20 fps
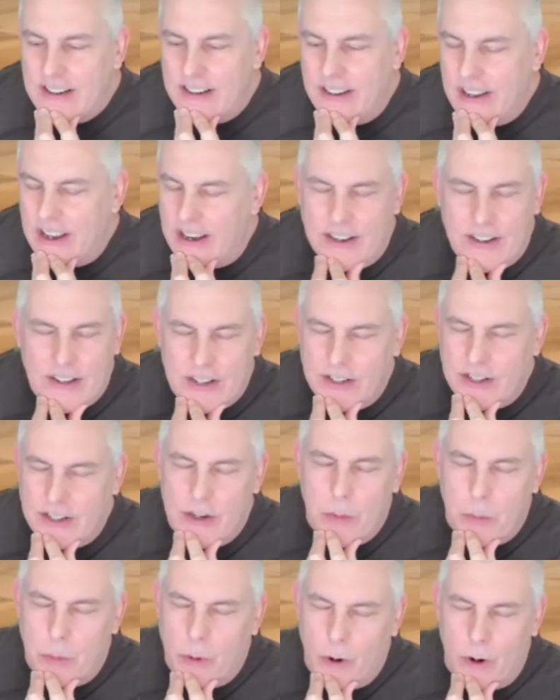yeah, it's just
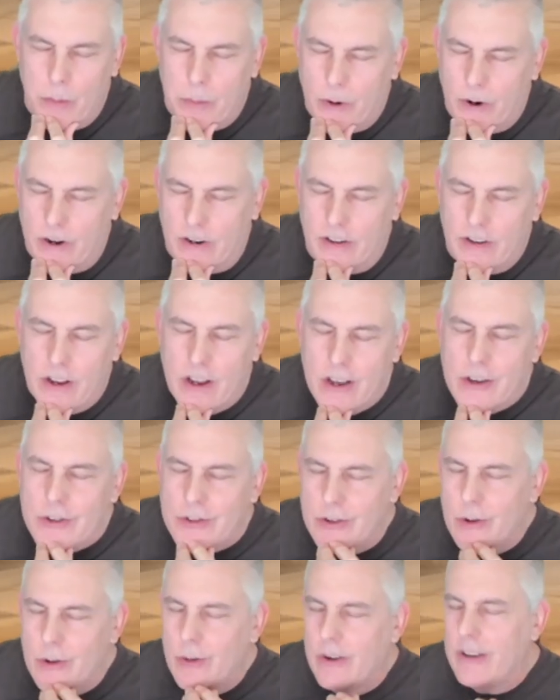an important part.
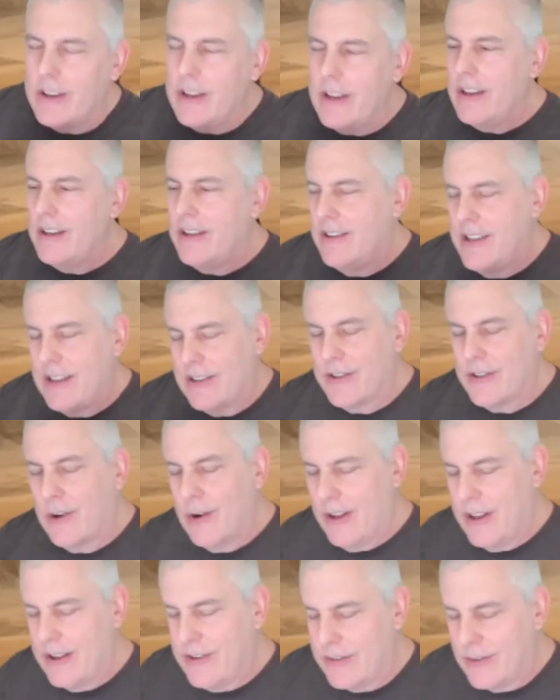So this
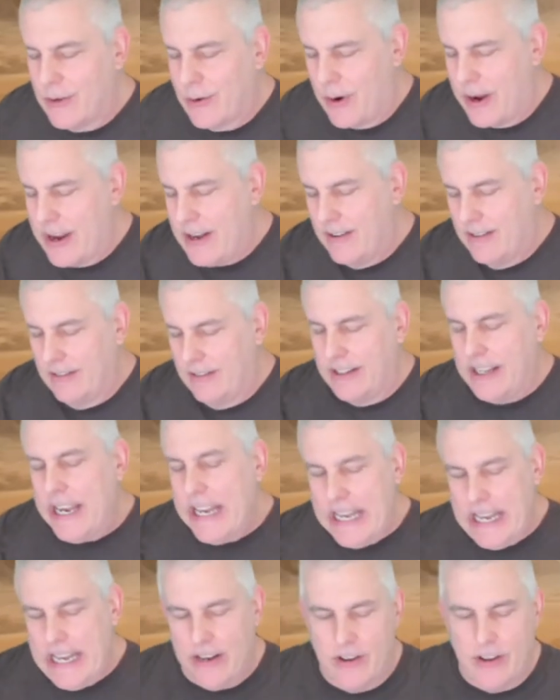is a great lead
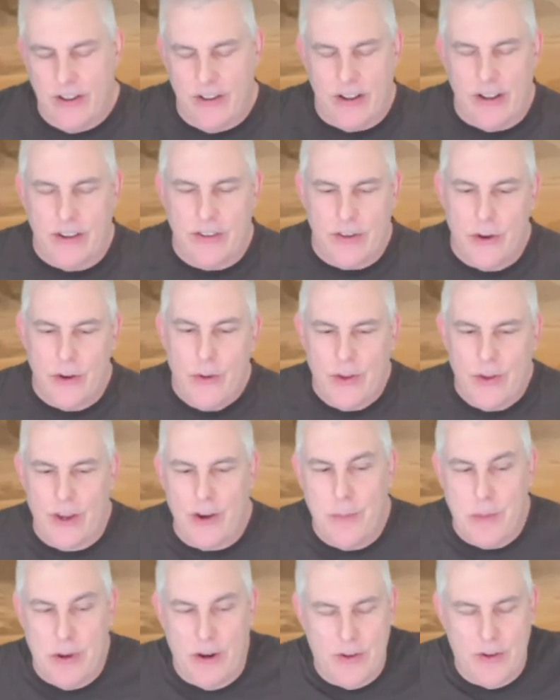into this. And
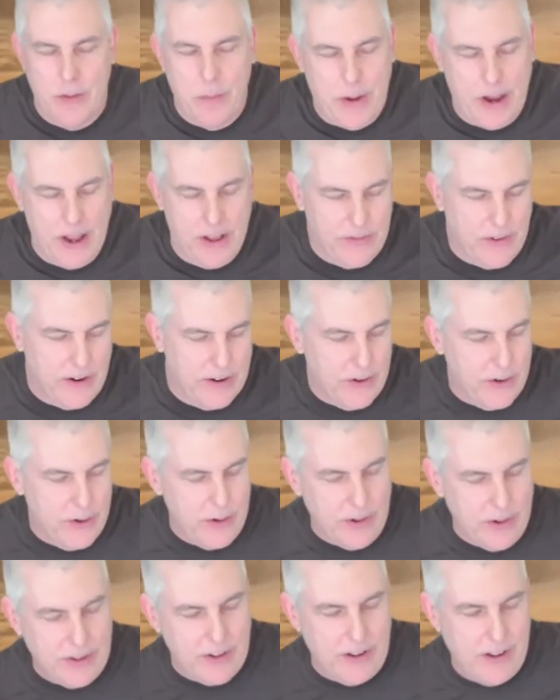you mentioned Pathfinder
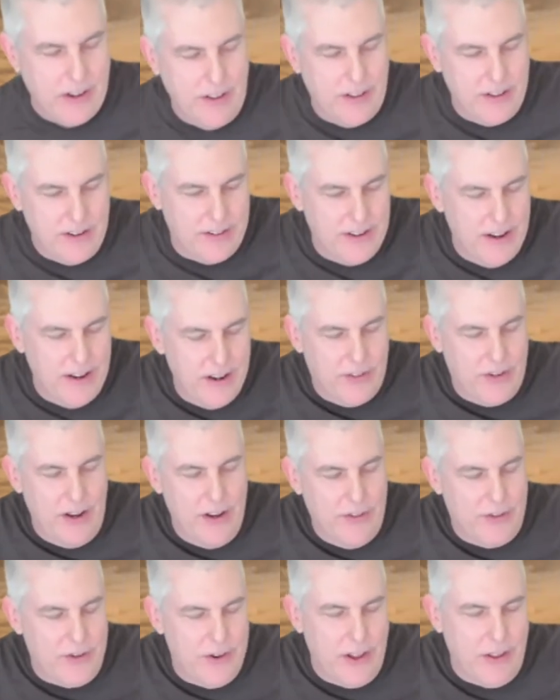too. It's an
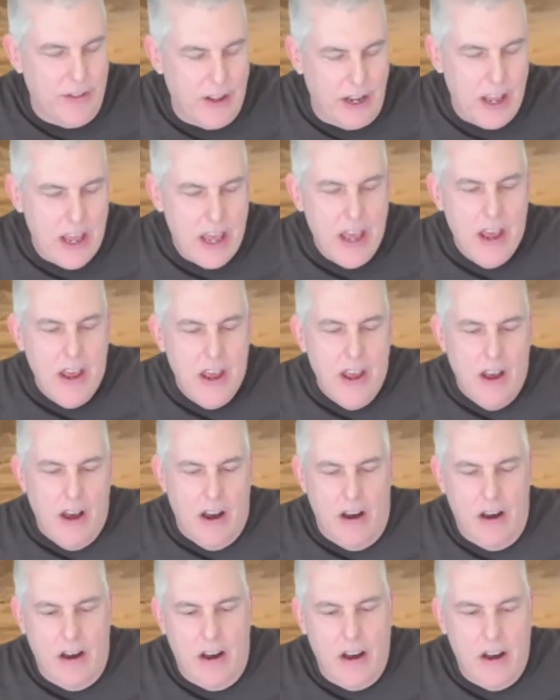interesting thing.
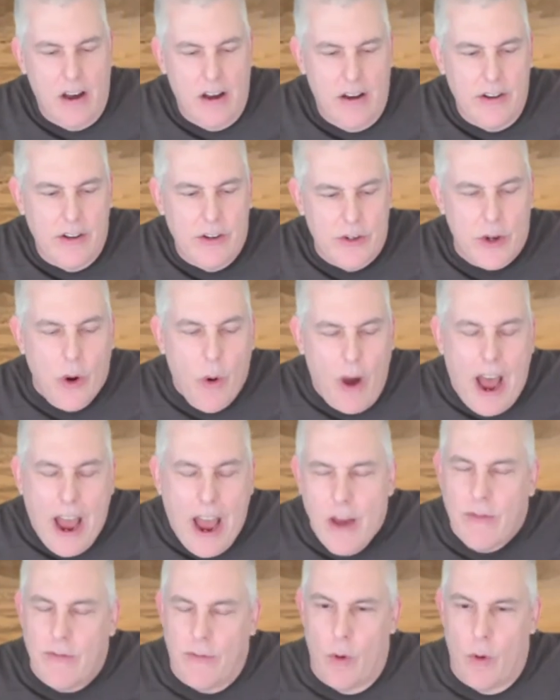So
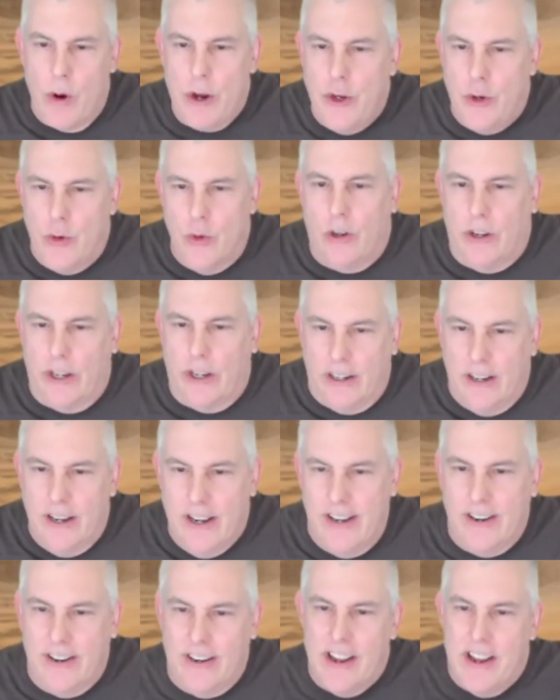I avoid dueling
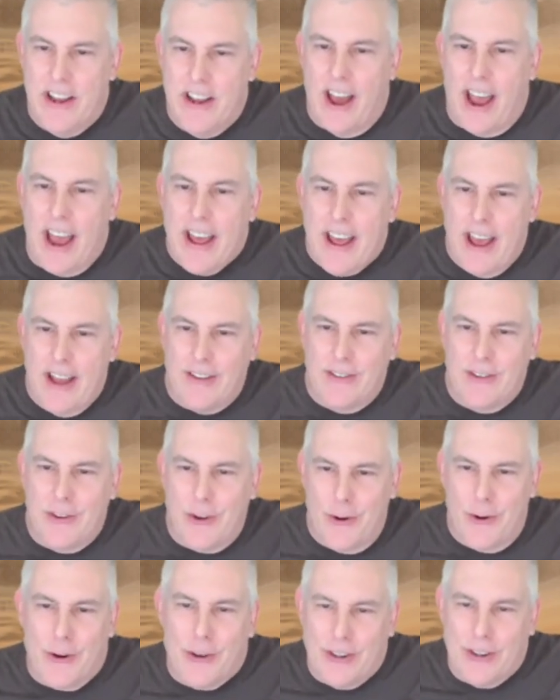at
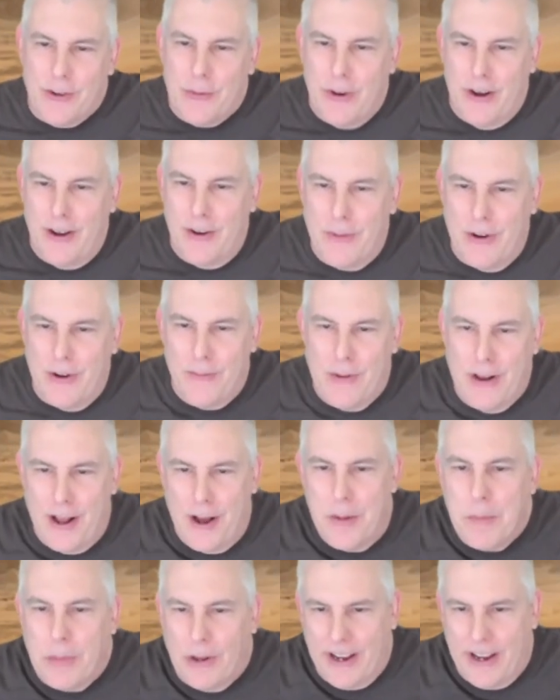currently while
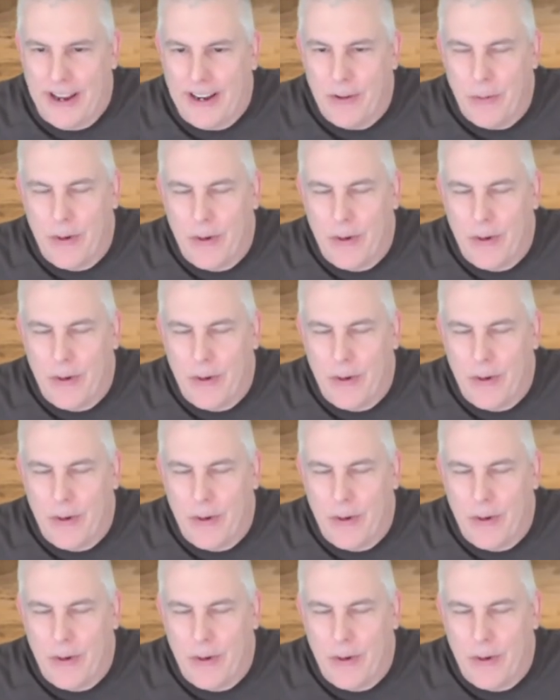I'm playing and what